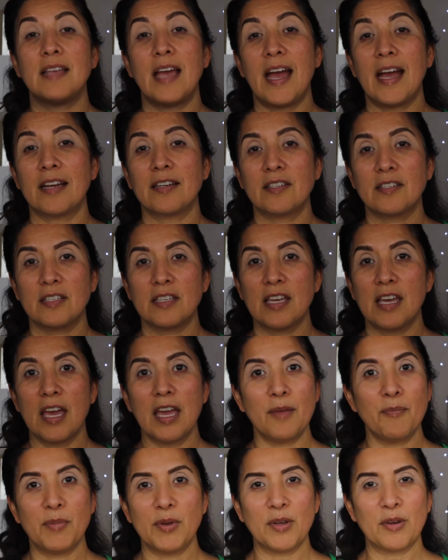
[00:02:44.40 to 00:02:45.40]
is actually
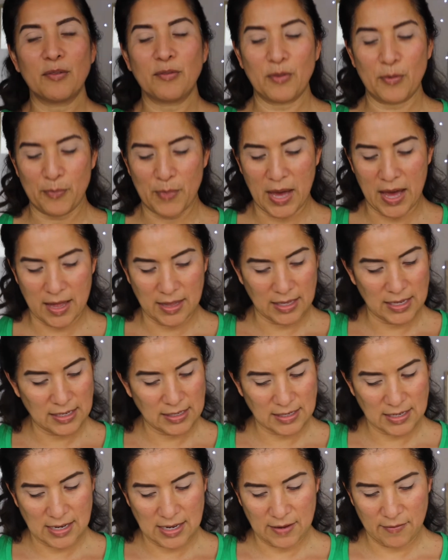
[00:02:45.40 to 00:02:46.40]
a beautiful
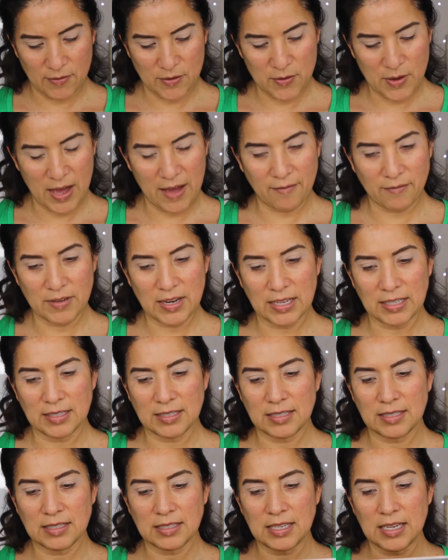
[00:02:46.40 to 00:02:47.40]
palette. If you have not
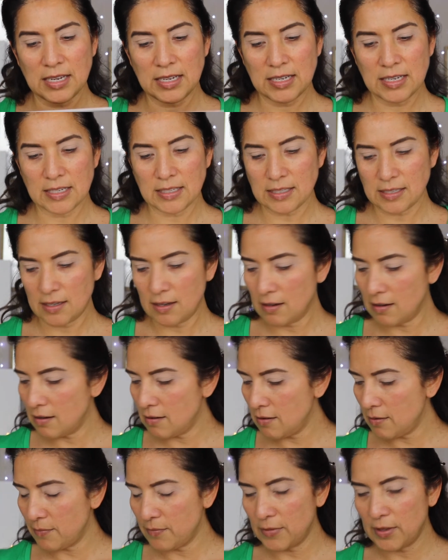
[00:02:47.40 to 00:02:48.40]
seen it,
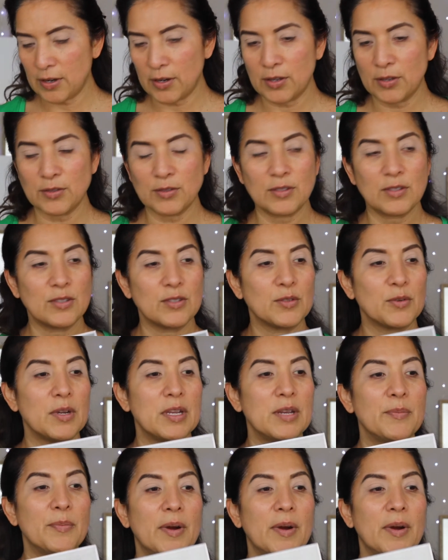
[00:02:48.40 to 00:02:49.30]
oh, there goes the screen